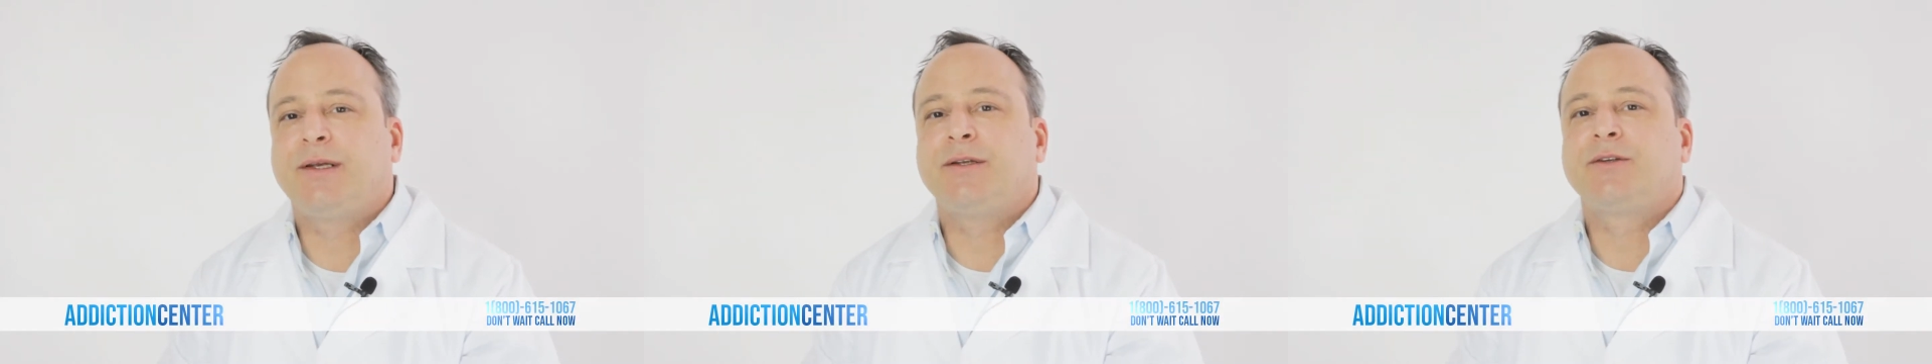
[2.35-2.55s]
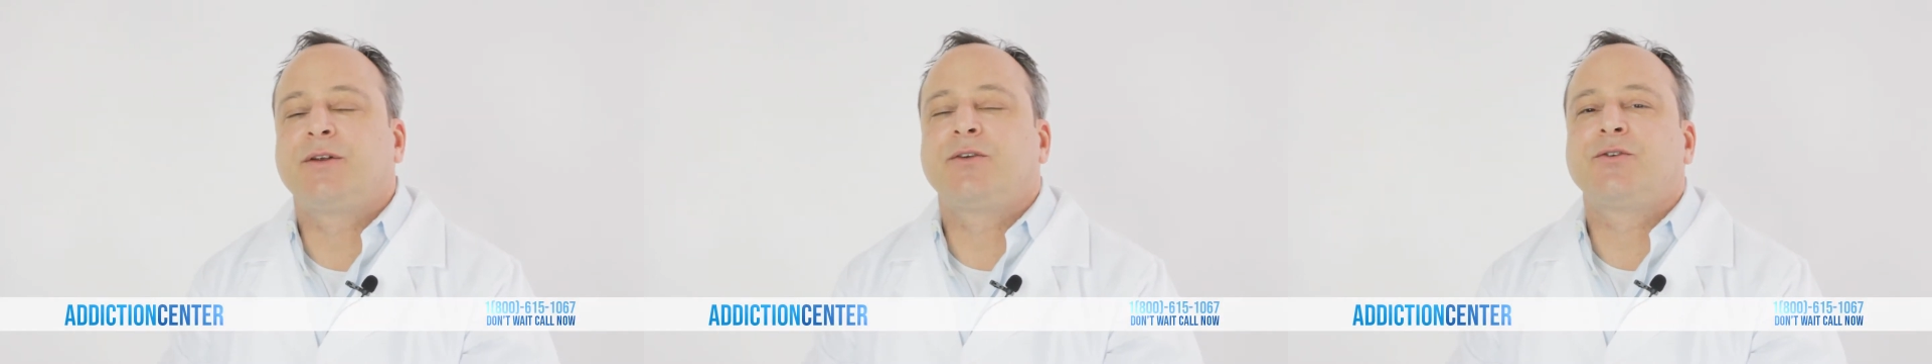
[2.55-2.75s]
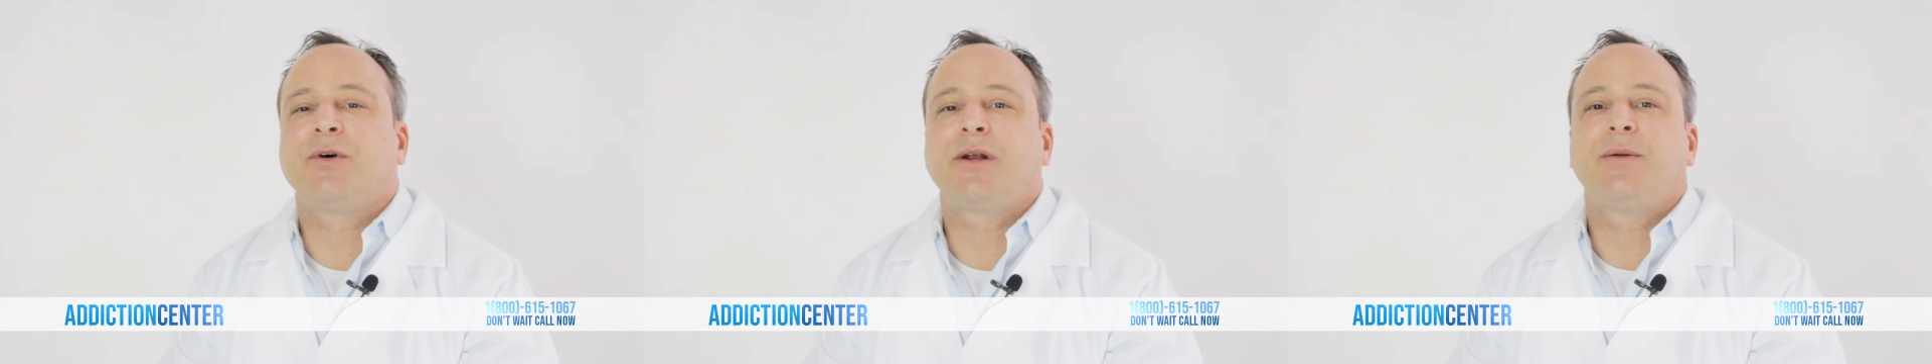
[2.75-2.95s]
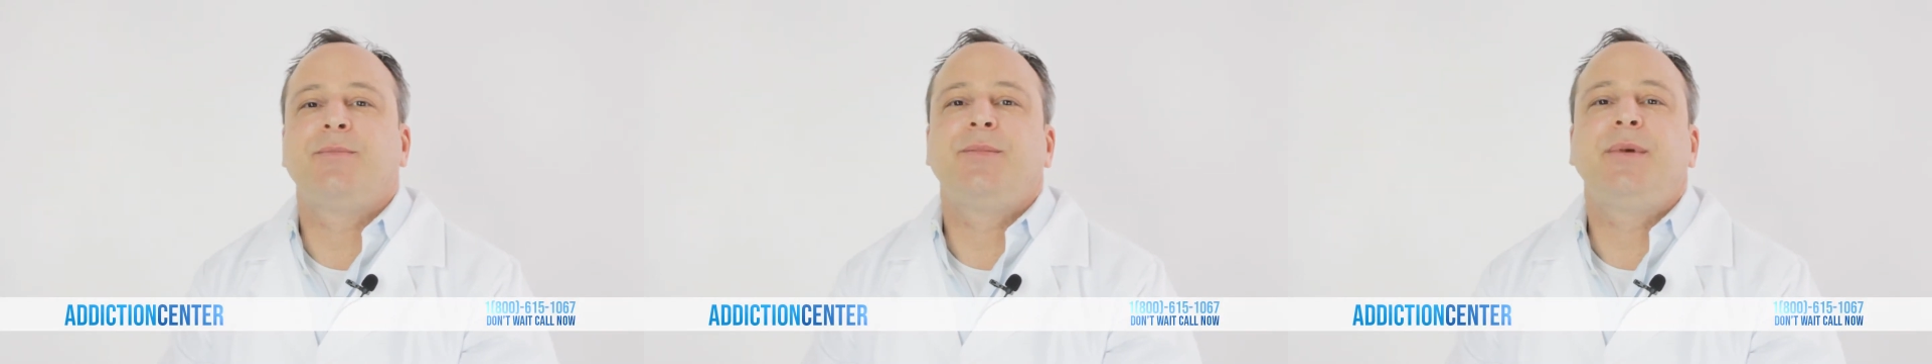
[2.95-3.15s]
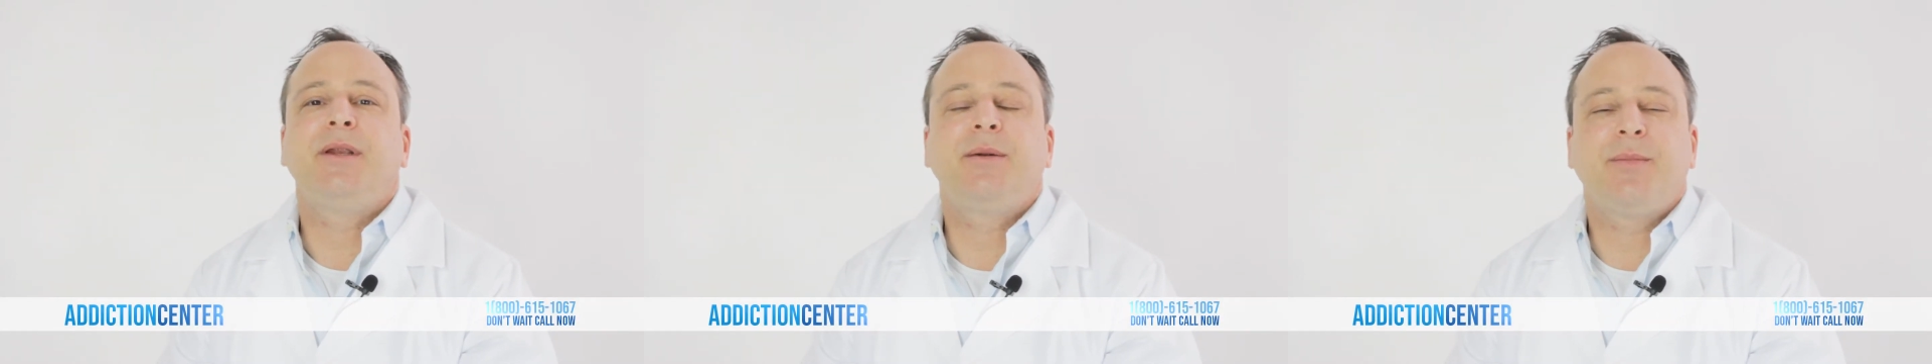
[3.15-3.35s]
is to try to
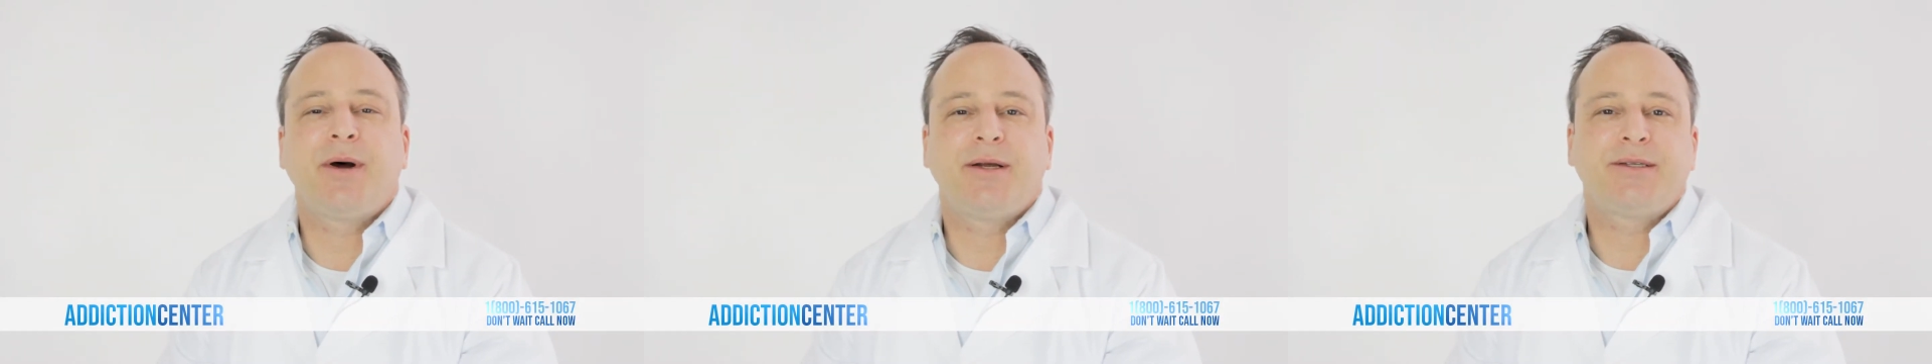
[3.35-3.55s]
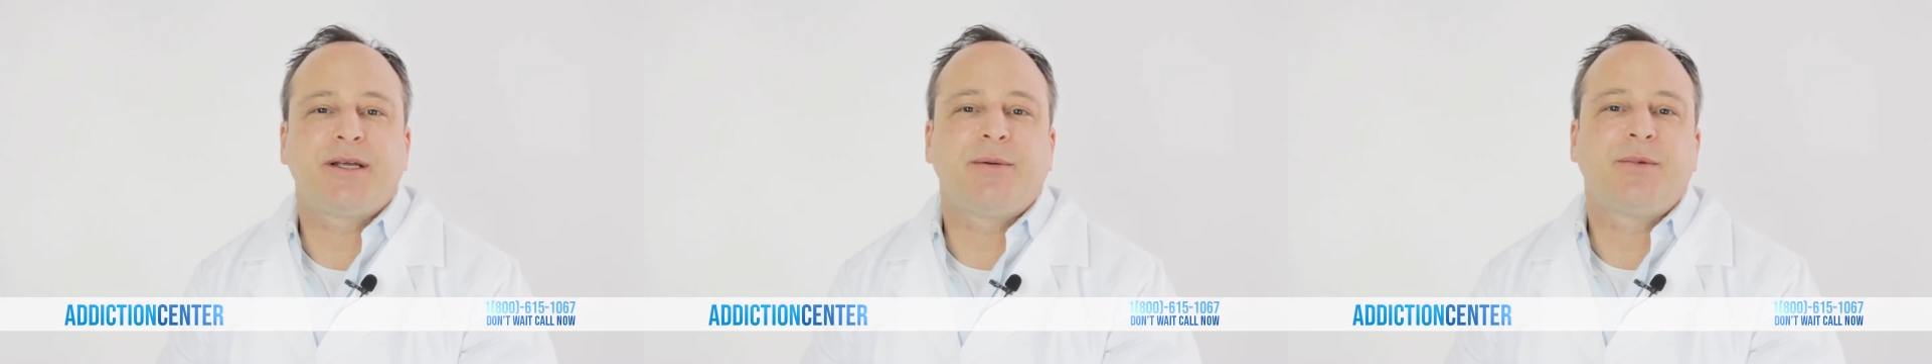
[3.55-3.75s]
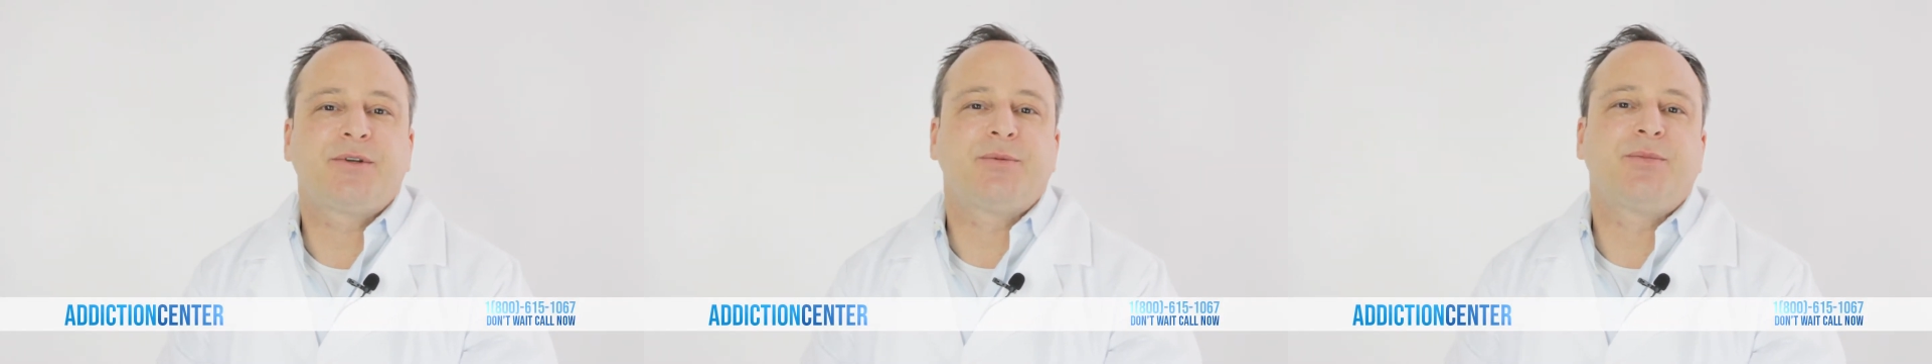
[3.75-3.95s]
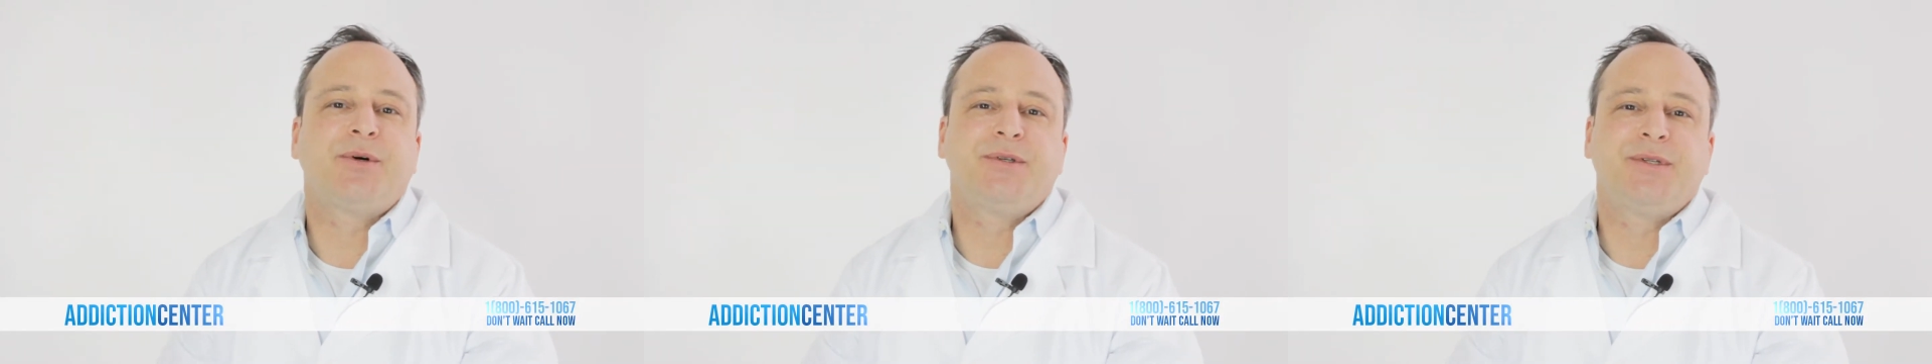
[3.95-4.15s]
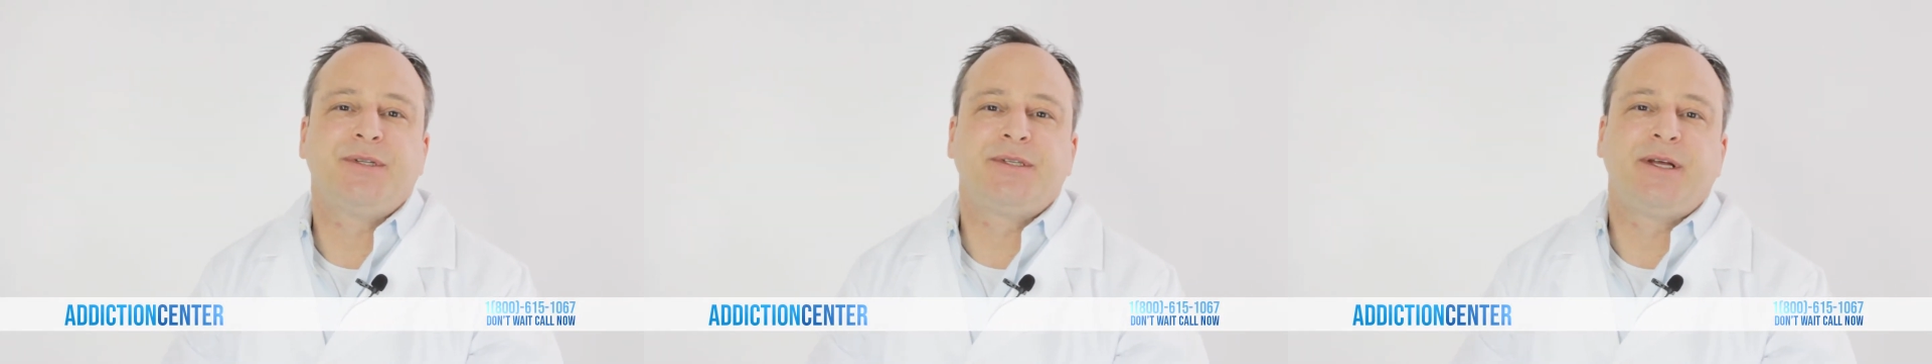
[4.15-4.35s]
minimize how much a
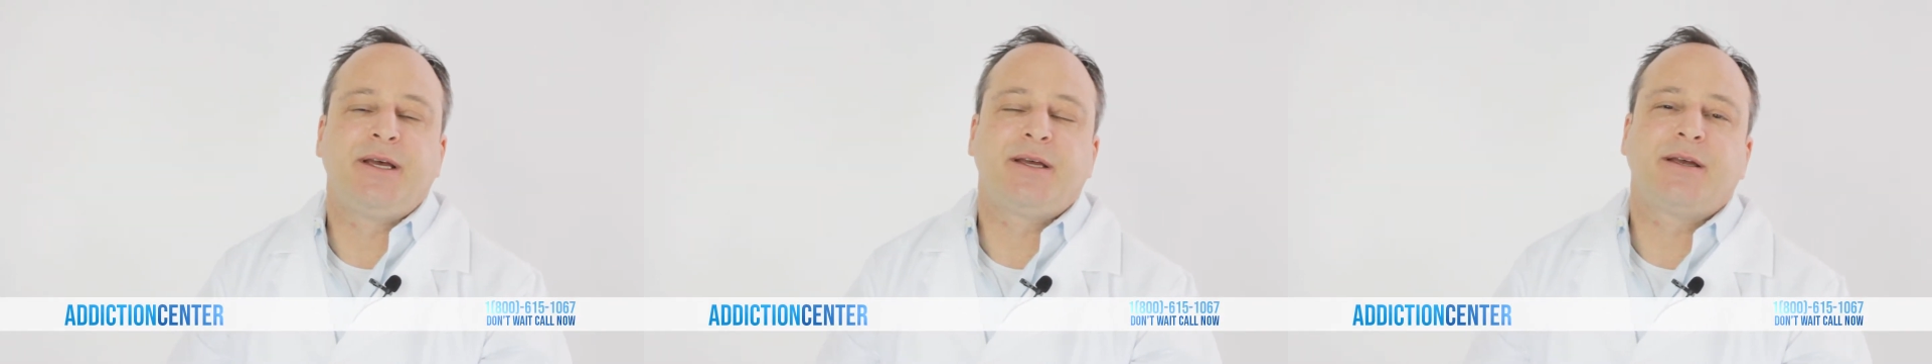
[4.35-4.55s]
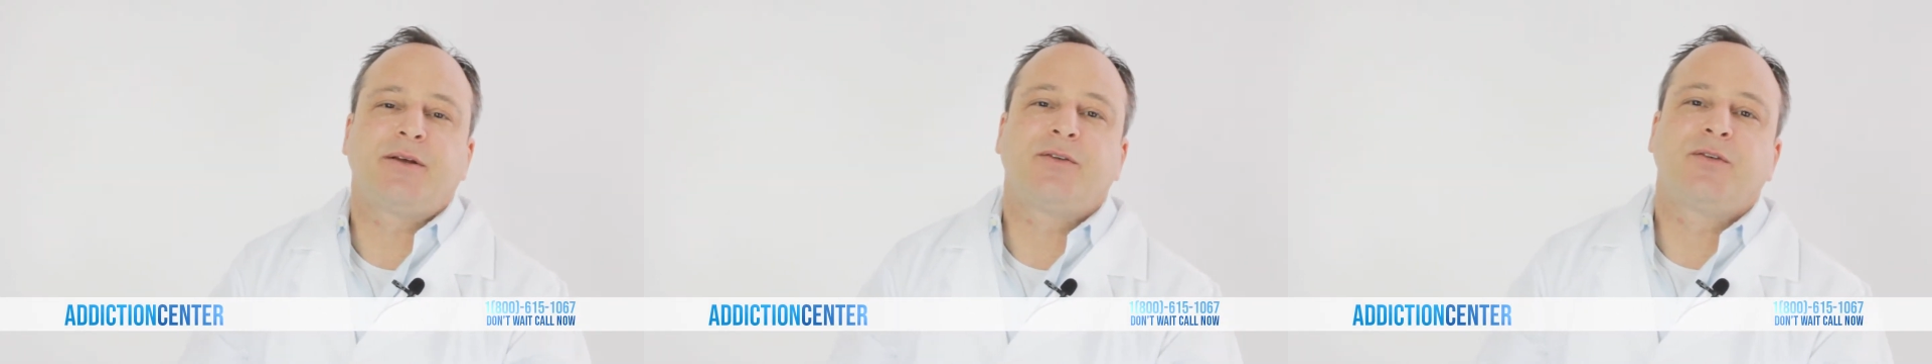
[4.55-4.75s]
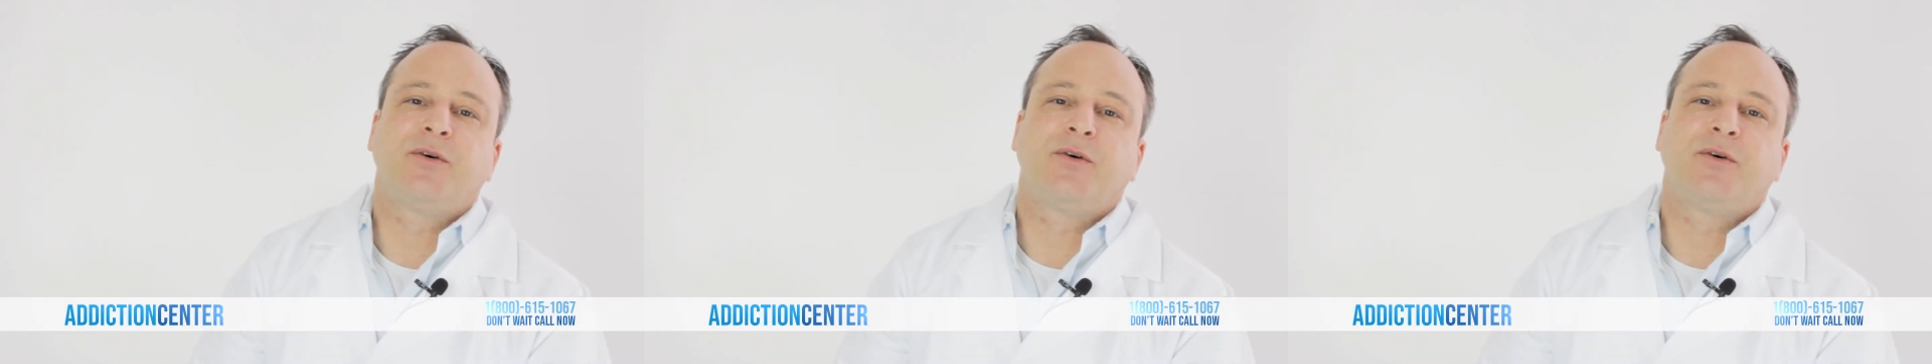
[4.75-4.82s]
person's taking.